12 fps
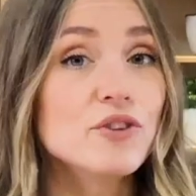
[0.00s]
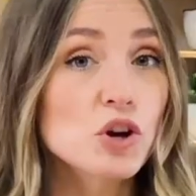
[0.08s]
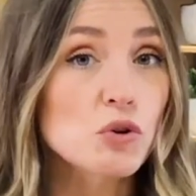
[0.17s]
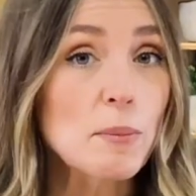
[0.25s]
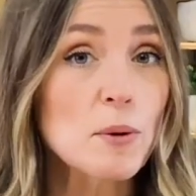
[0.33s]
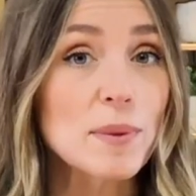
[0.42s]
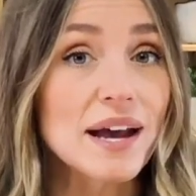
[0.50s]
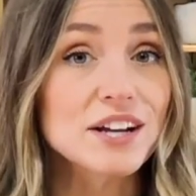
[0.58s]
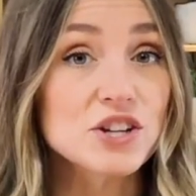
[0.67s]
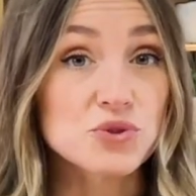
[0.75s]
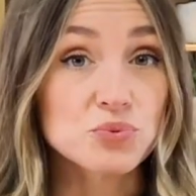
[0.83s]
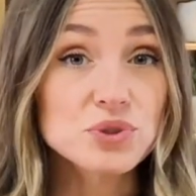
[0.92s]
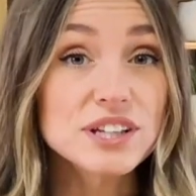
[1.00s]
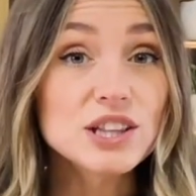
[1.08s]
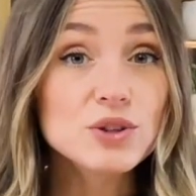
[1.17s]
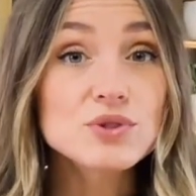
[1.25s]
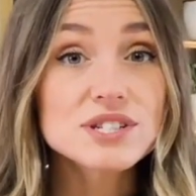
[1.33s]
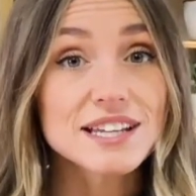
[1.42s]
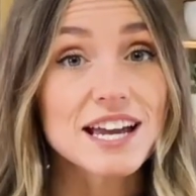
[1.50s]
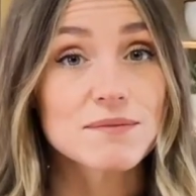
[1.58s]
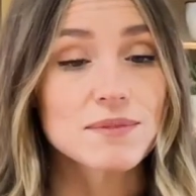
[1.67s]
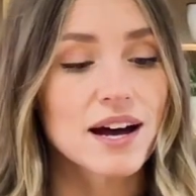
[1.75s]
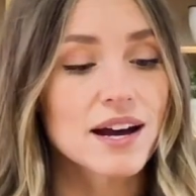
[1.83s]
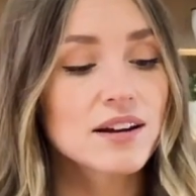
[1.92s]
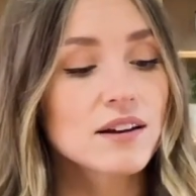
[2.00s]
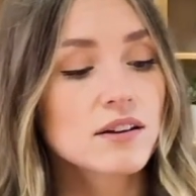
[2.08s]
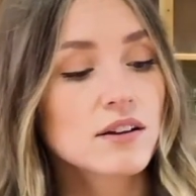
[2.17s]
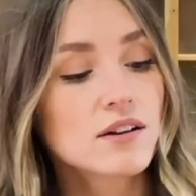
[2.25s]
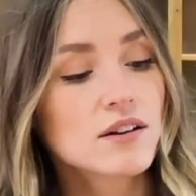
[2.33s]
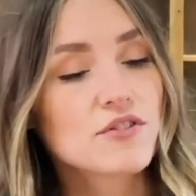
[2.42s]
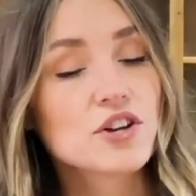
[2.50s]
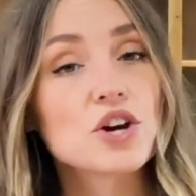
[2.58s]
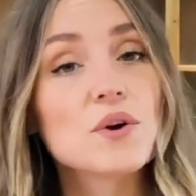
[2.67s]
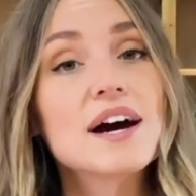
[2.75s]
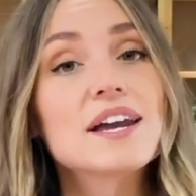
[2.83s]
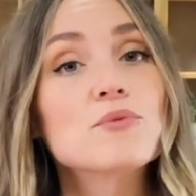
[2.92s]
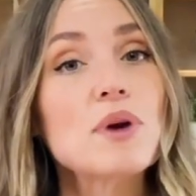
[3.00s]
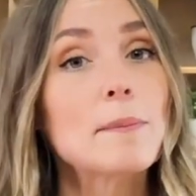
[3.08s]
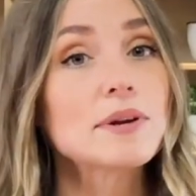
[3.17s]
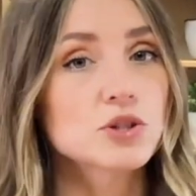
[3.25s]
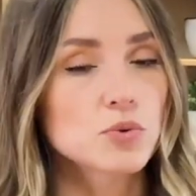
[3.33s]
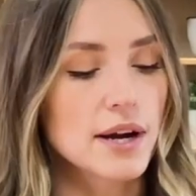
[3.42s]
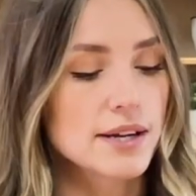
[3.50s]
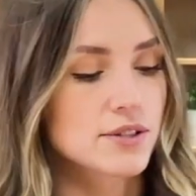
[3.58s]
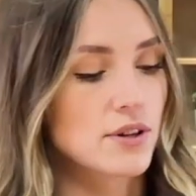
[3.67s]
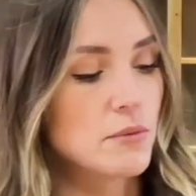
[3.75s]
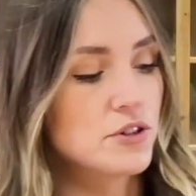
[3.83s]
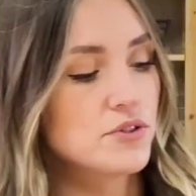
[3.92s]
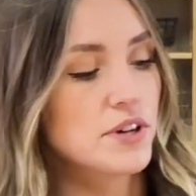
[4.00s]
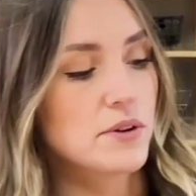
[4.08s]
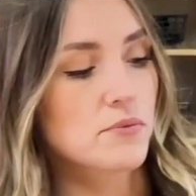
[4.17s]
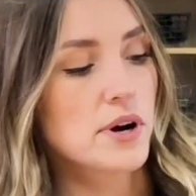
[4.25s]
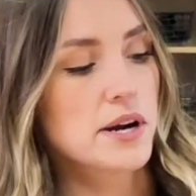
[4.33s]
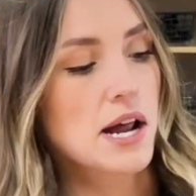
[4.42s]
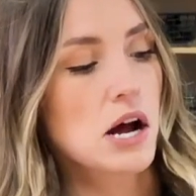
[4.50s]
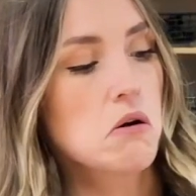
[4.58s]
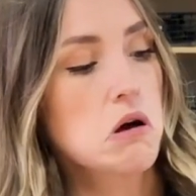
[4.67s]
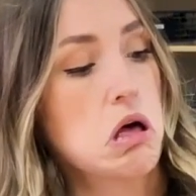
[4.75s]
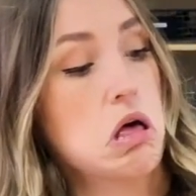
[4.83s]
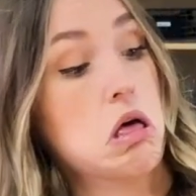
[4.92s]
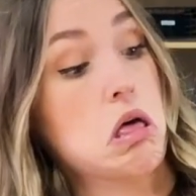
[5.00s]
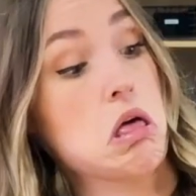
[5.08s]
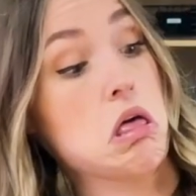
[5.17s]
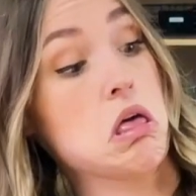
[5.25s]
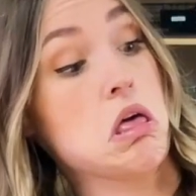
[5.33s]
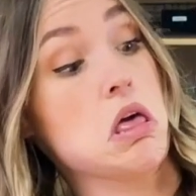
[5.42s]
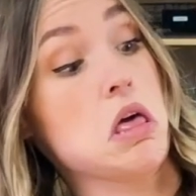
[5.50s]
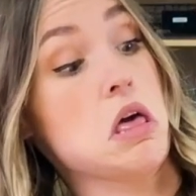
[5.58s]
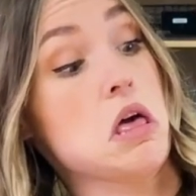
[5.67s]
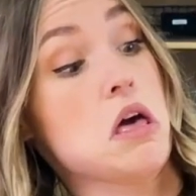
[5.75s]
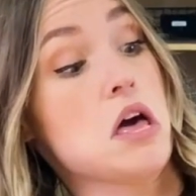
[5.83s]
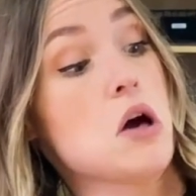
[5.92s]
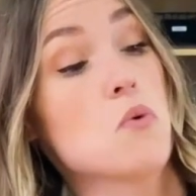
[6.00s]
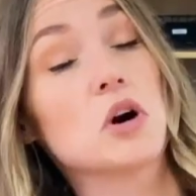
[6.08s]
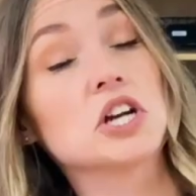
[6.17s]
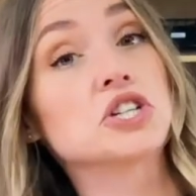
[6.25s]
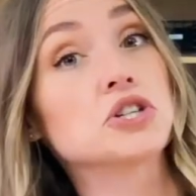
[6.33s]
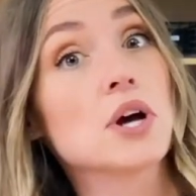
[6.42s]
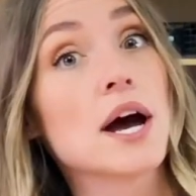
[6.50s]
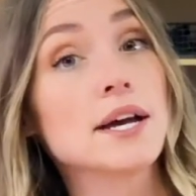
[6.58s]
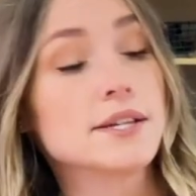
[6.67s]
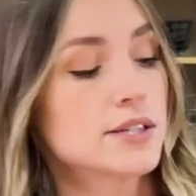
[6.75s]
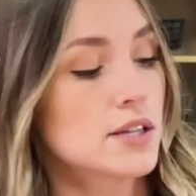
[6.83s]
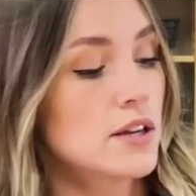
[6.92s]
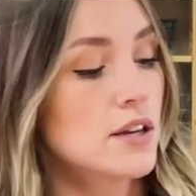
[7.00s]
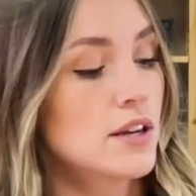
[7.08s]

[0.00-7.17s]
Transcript: your rubber band is really loose like mine, then go ahead and wrap it twice. So I'm gonna do that right now. Watch your eyes.